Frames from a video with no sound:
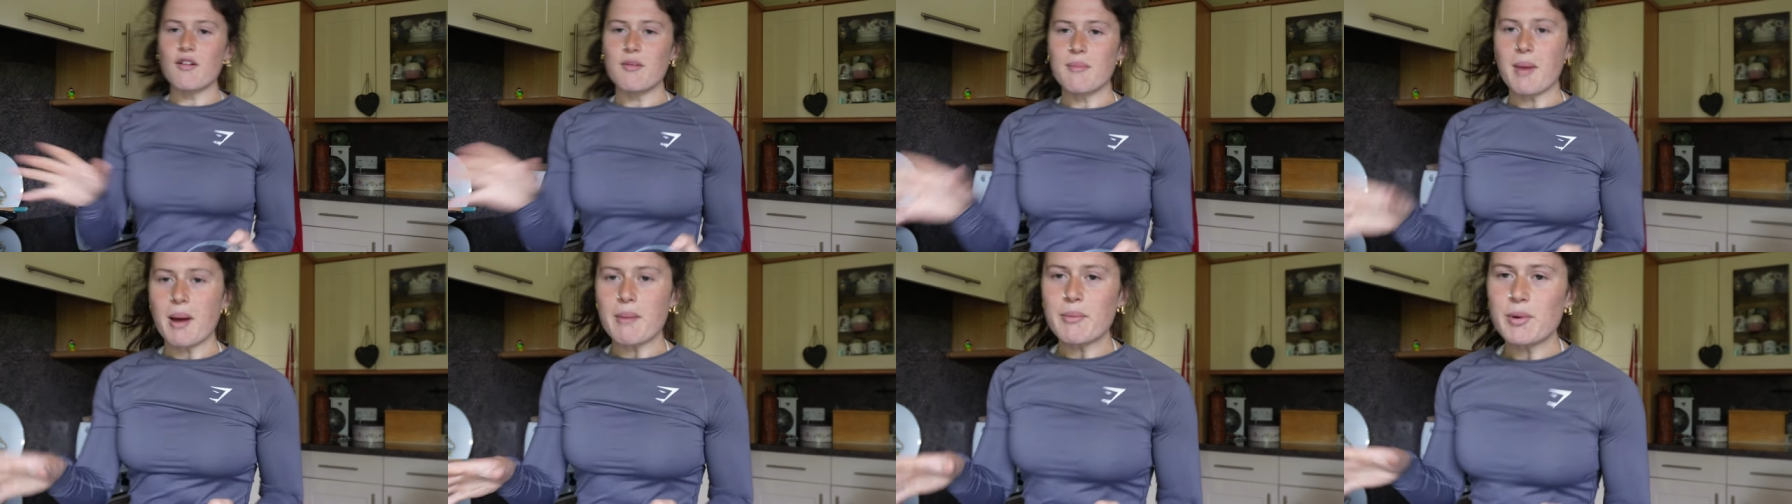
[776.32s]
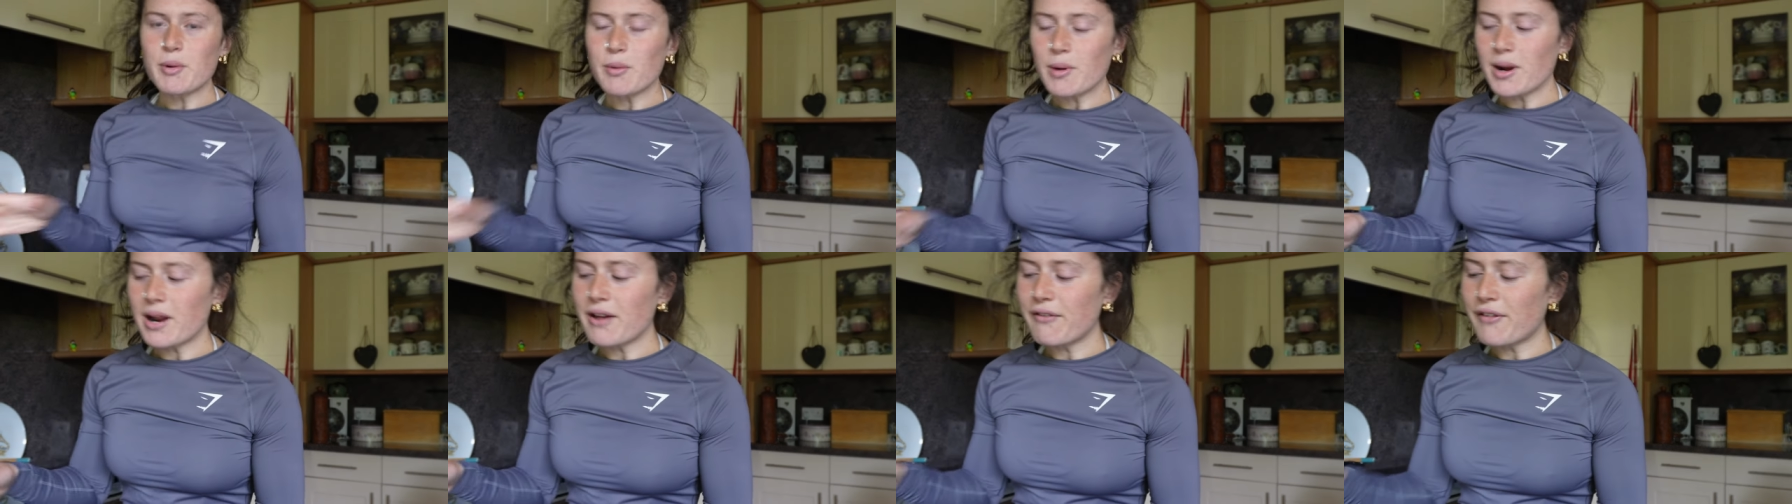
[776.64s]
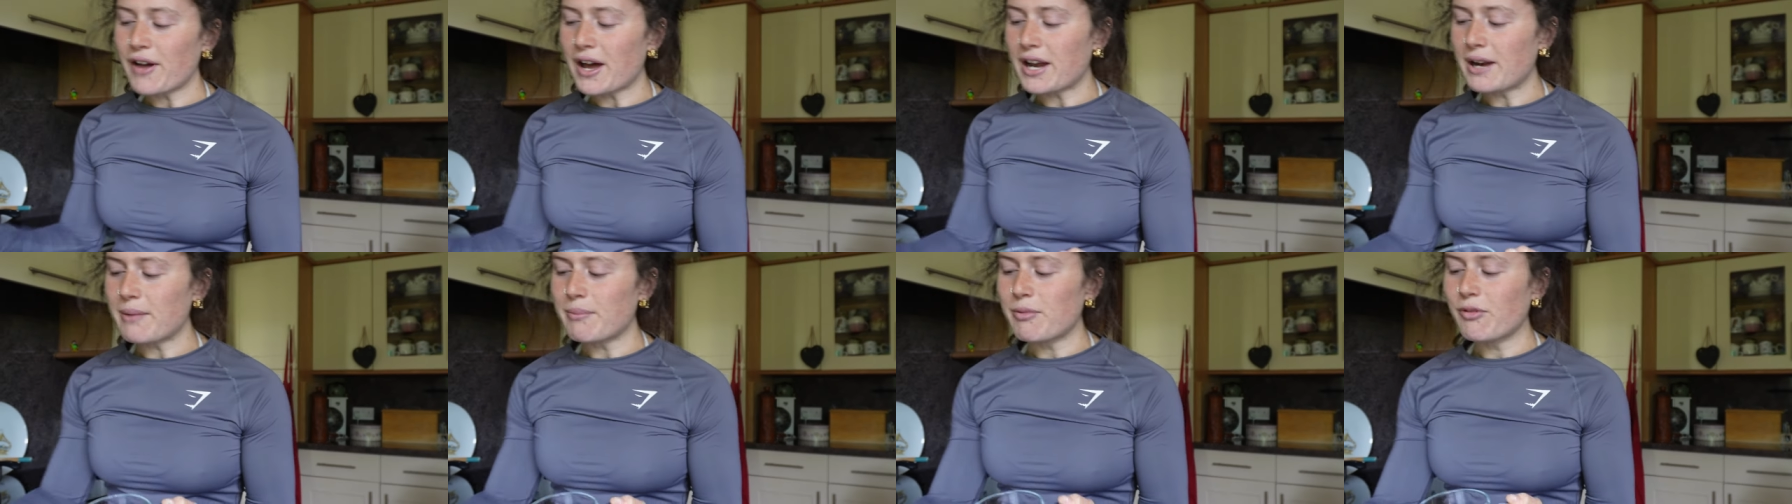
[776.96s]
remember when I've
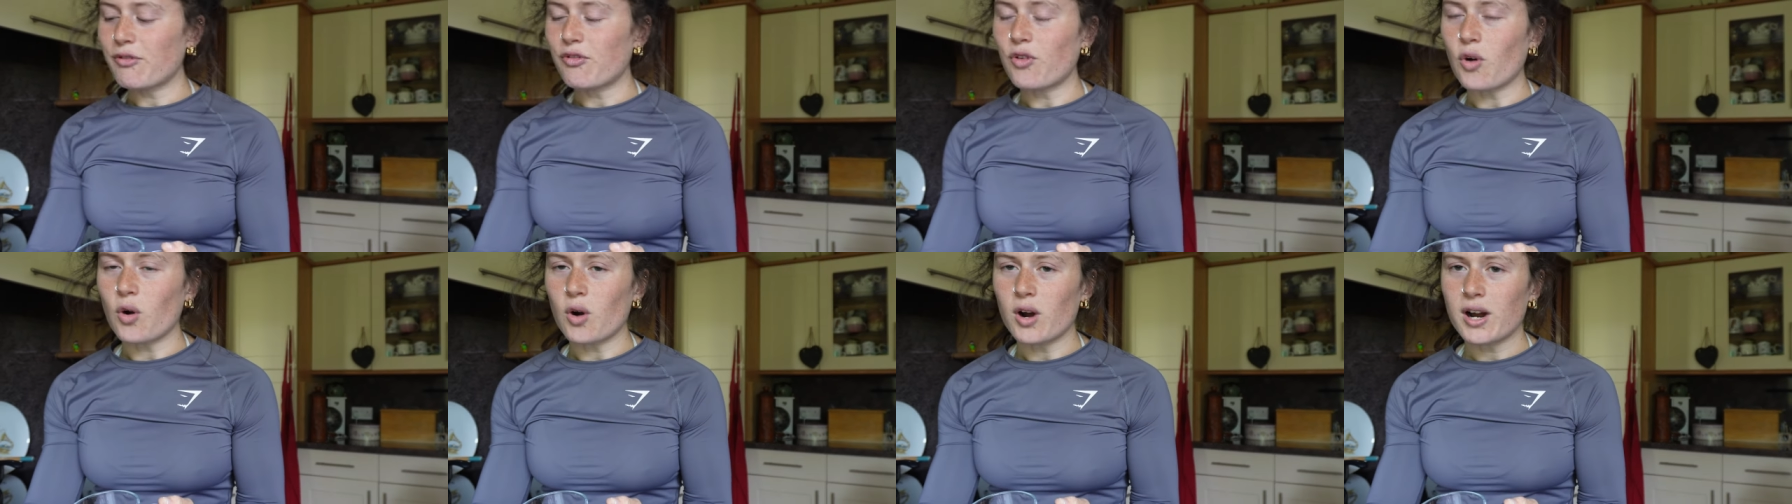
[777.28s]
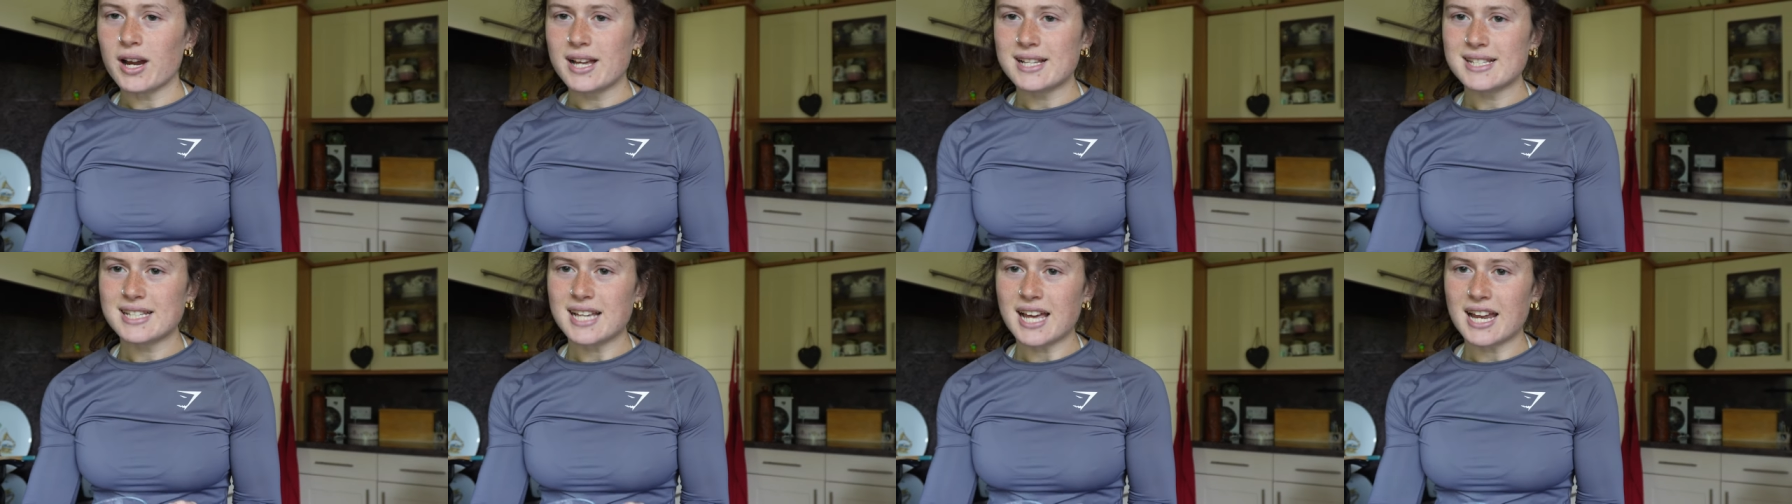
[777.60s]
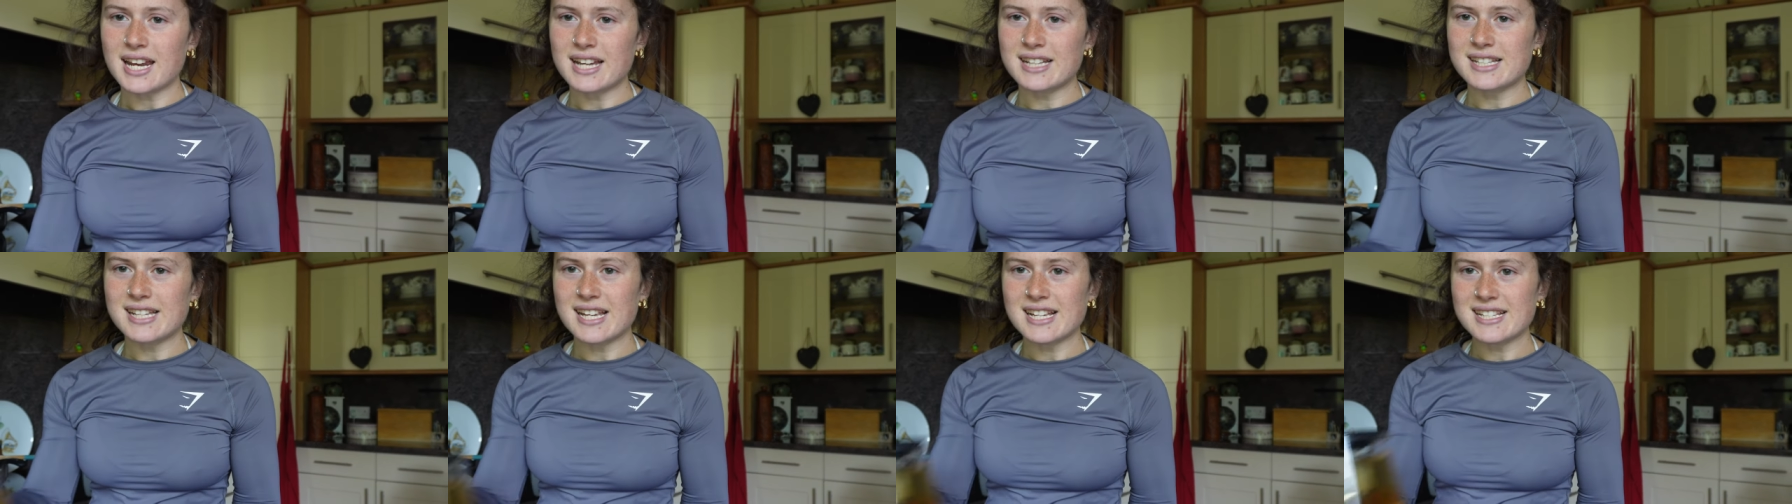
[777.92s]
had it before, it's
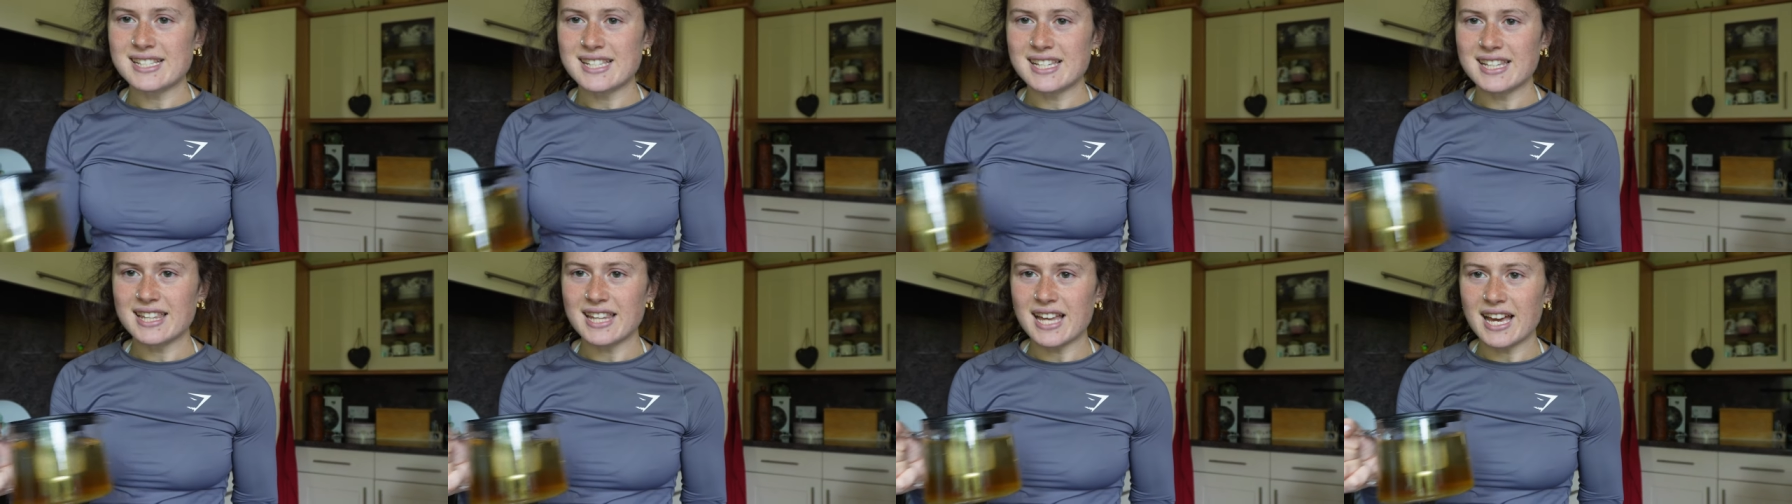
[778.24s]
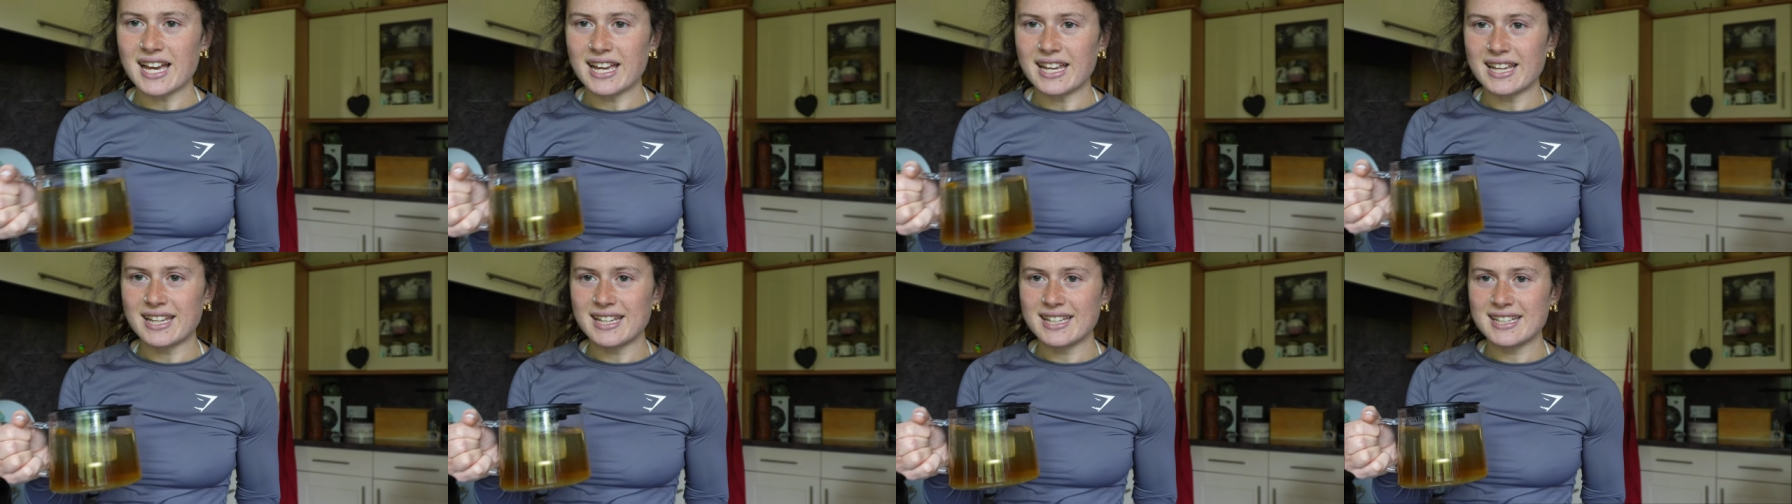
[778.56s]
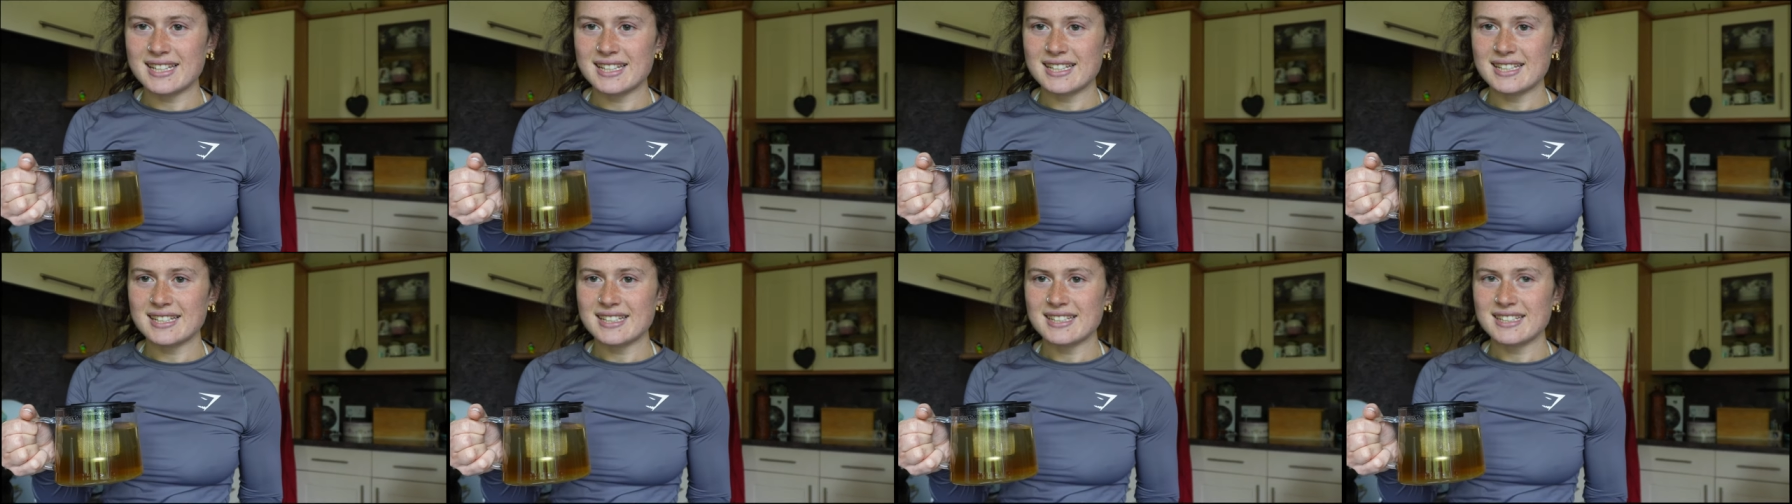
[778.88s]
kind of tasted like
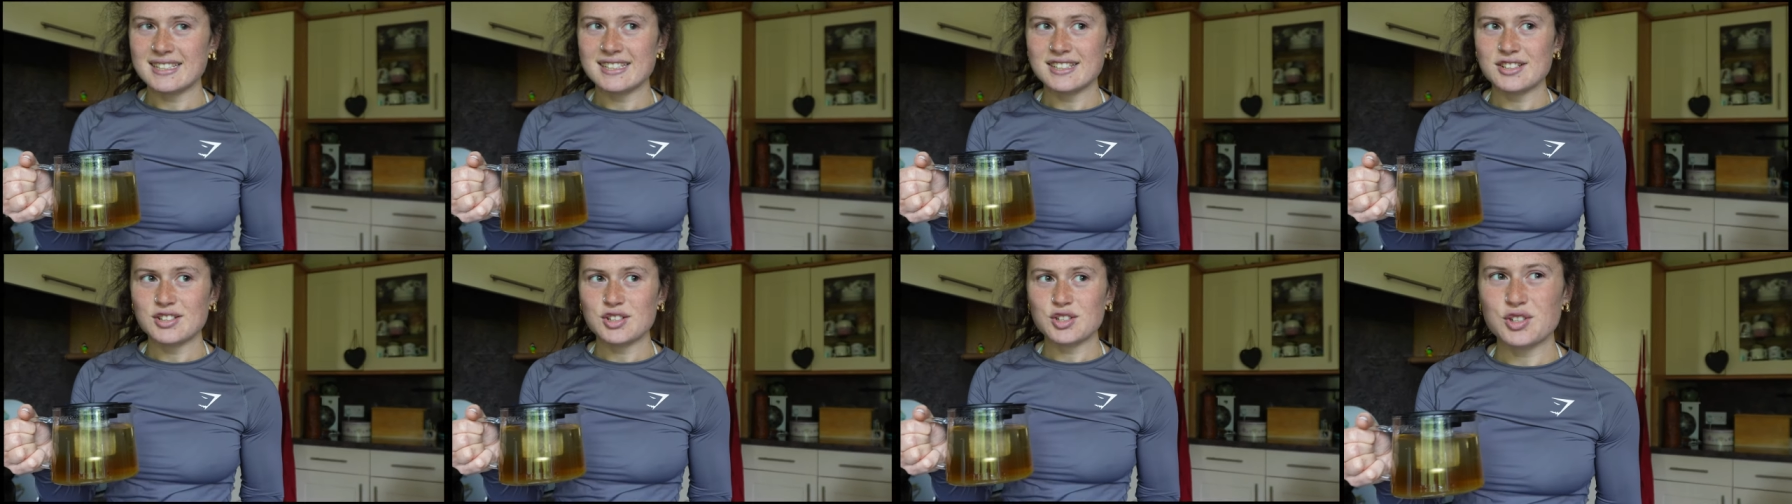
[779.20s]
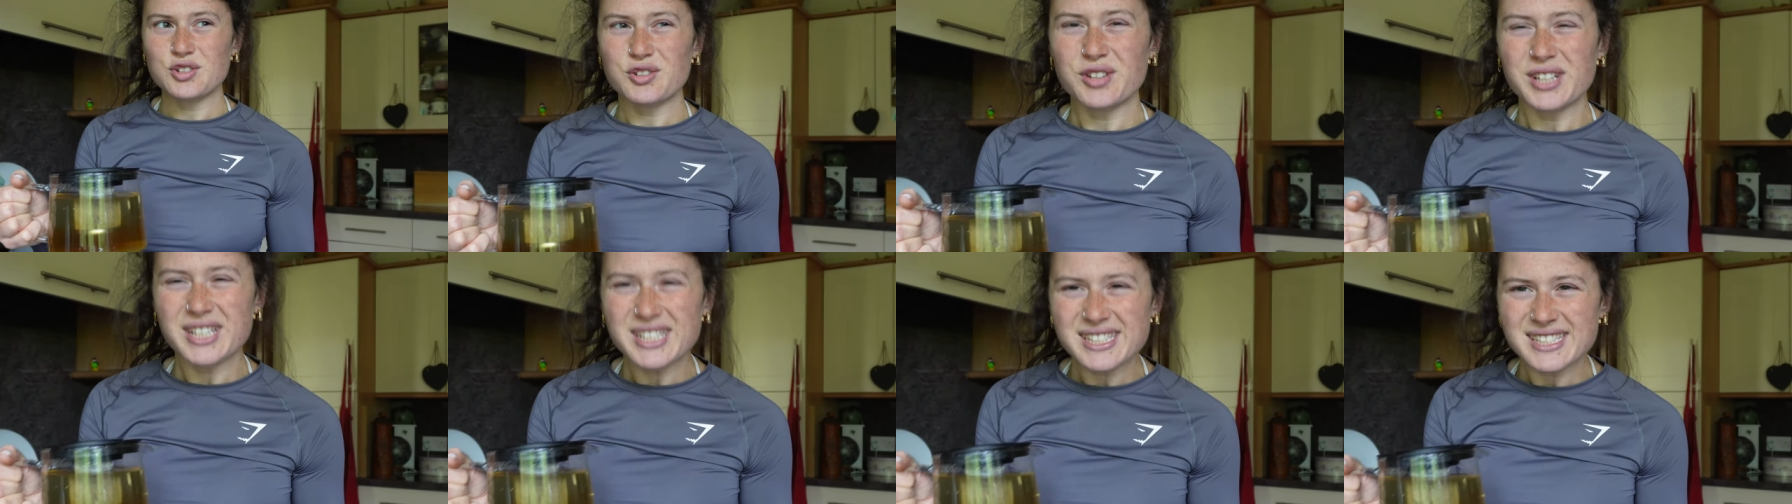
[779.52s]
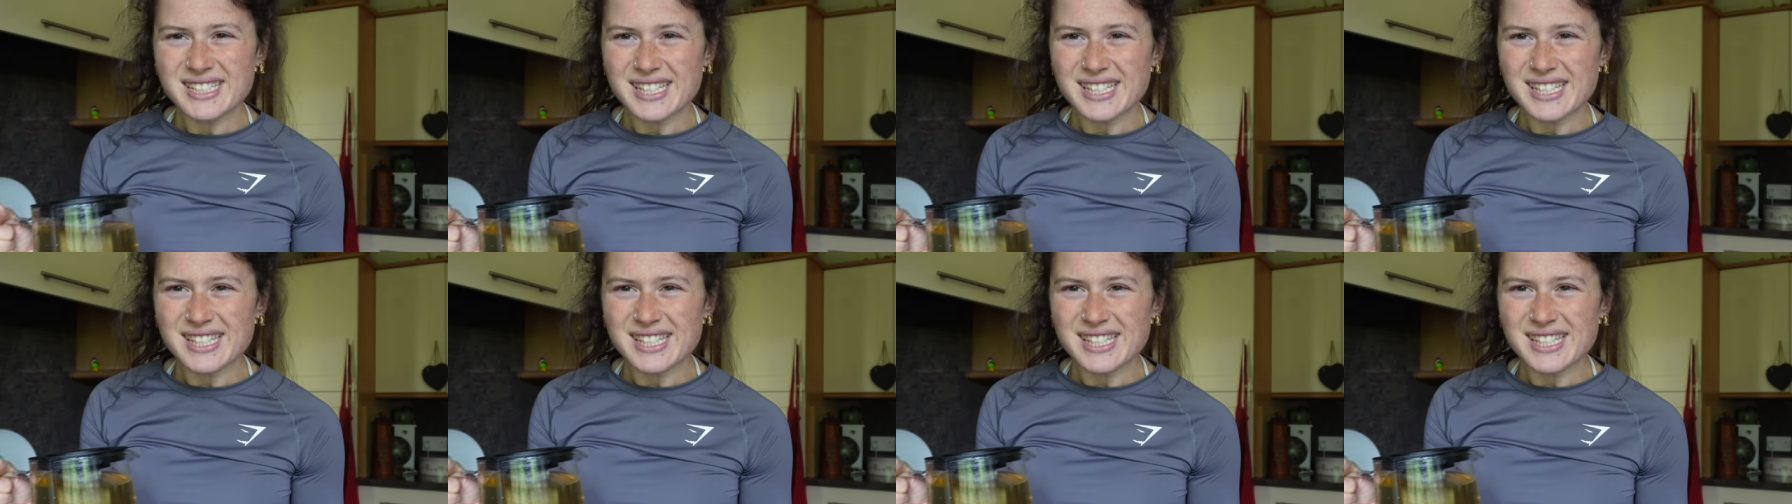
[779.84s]
green